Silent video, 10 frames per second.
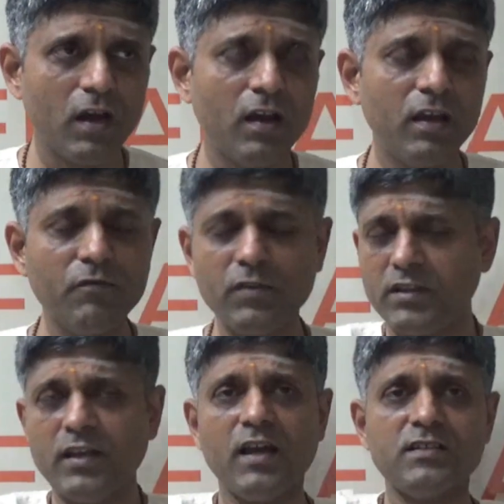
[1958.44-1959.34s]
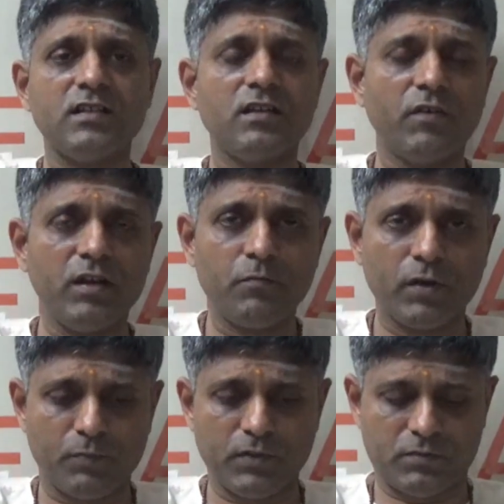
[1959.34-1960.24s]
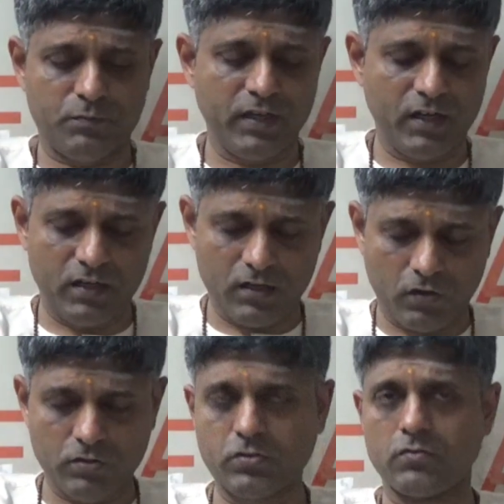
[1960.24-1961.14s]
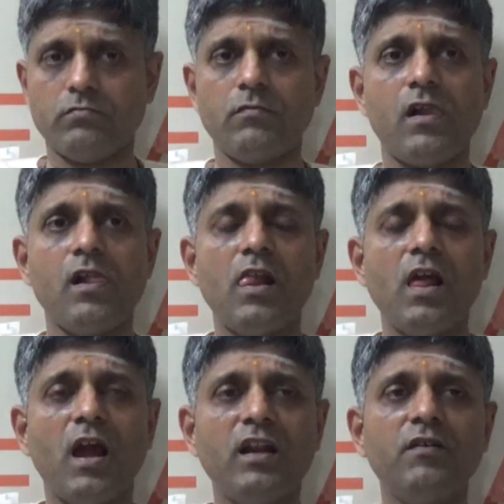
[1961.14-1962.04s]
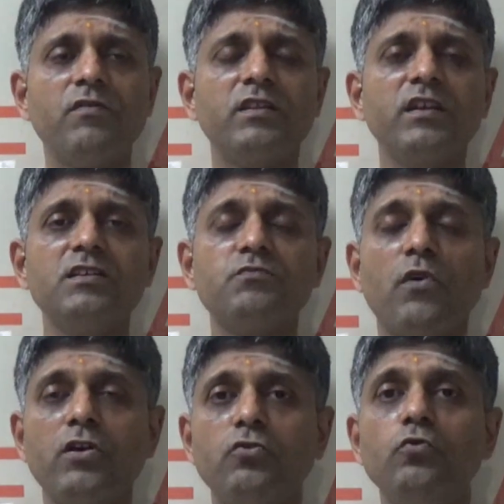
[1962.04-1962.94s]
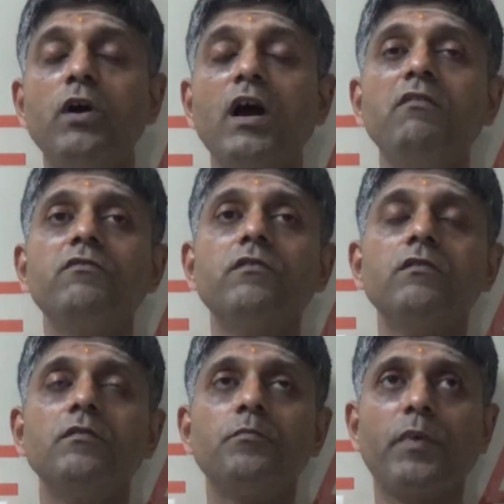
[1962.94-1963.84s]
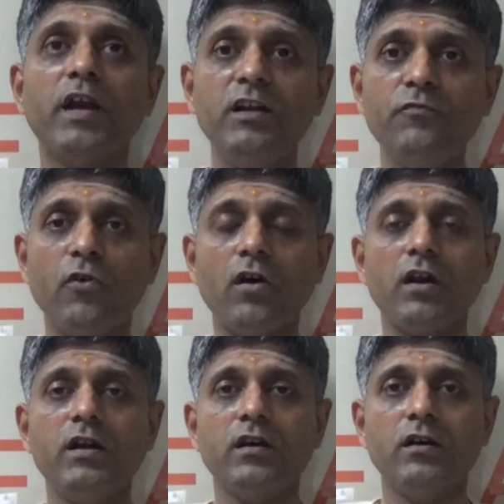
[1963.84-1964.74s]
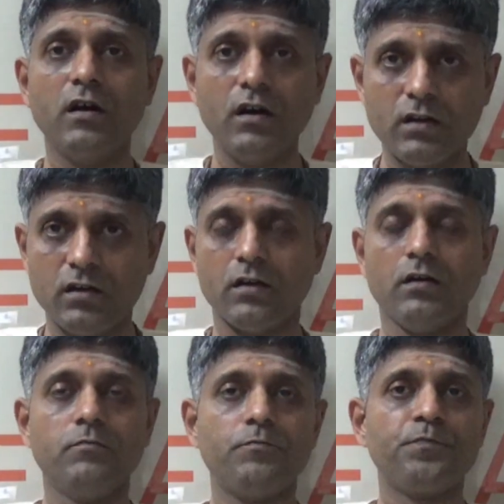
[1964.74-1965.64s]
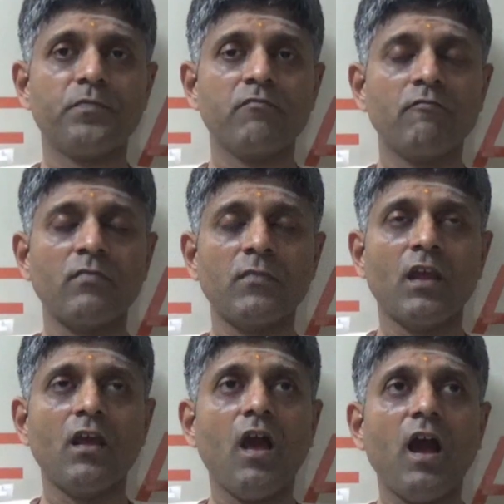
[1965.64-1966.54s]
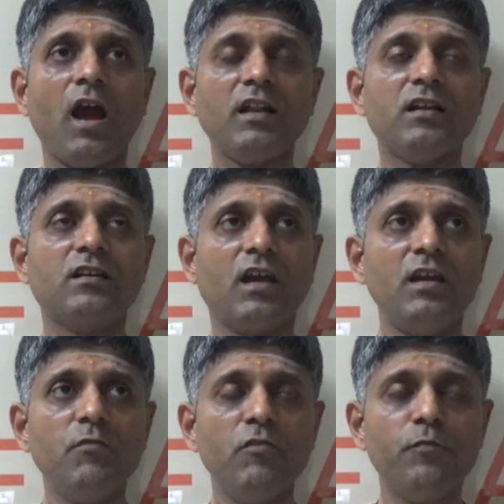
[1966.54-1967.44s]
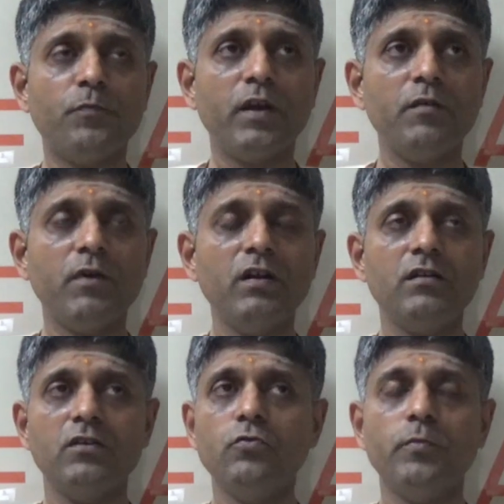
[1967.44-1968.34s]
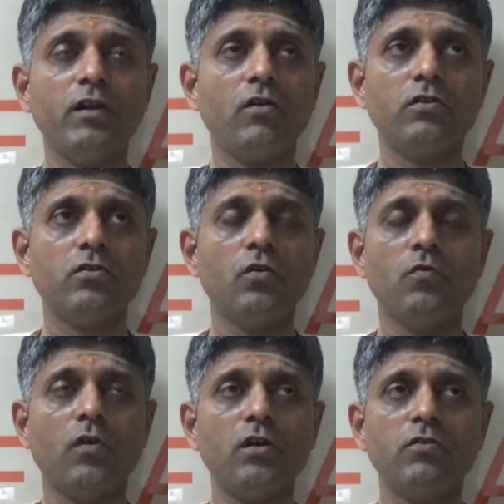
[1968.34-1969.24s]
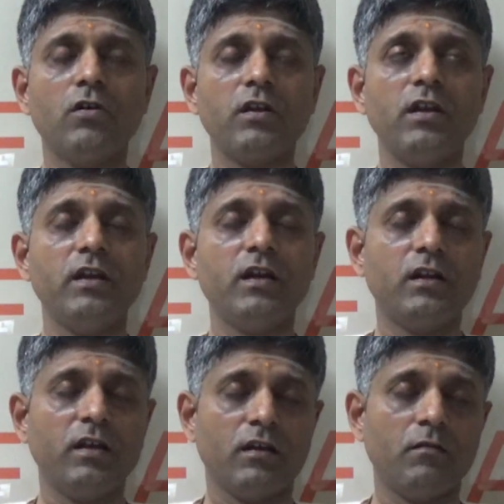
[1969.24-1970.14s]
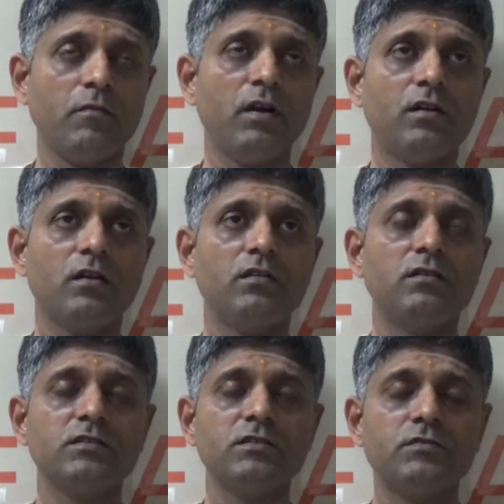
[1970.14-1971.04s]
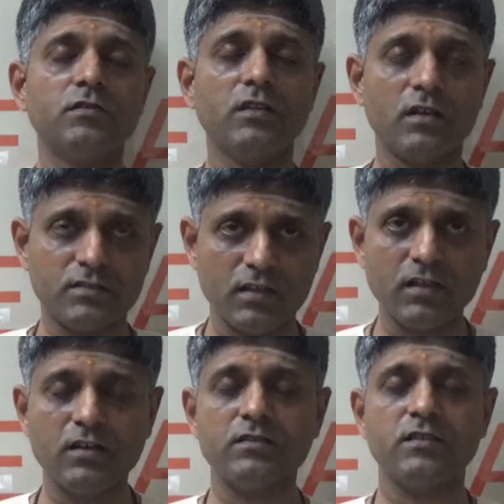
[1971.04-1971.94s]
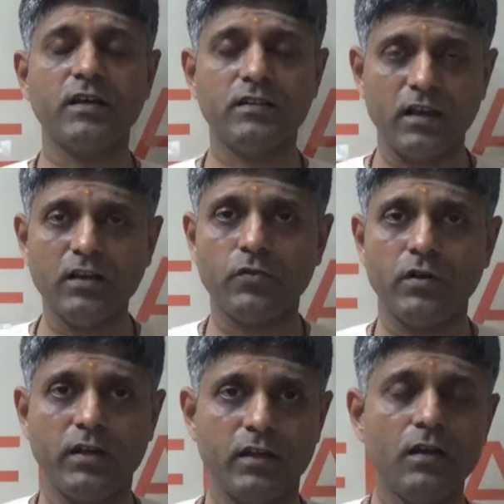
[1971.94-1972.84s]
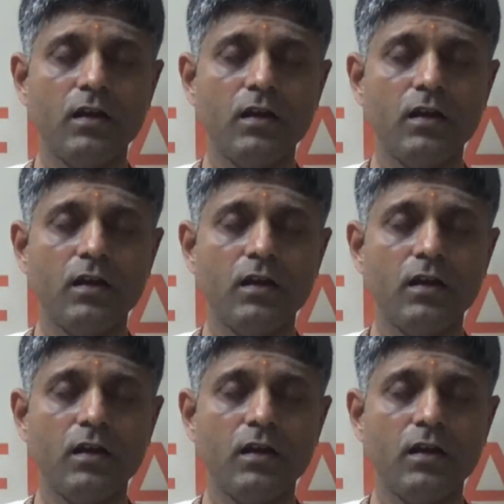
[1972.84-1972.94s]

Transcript: Everything has a divine purpose behind it also. And everything is what you have paid for and earned. At the time of payment, you may not know what you are really getting, but the resultant is like that only.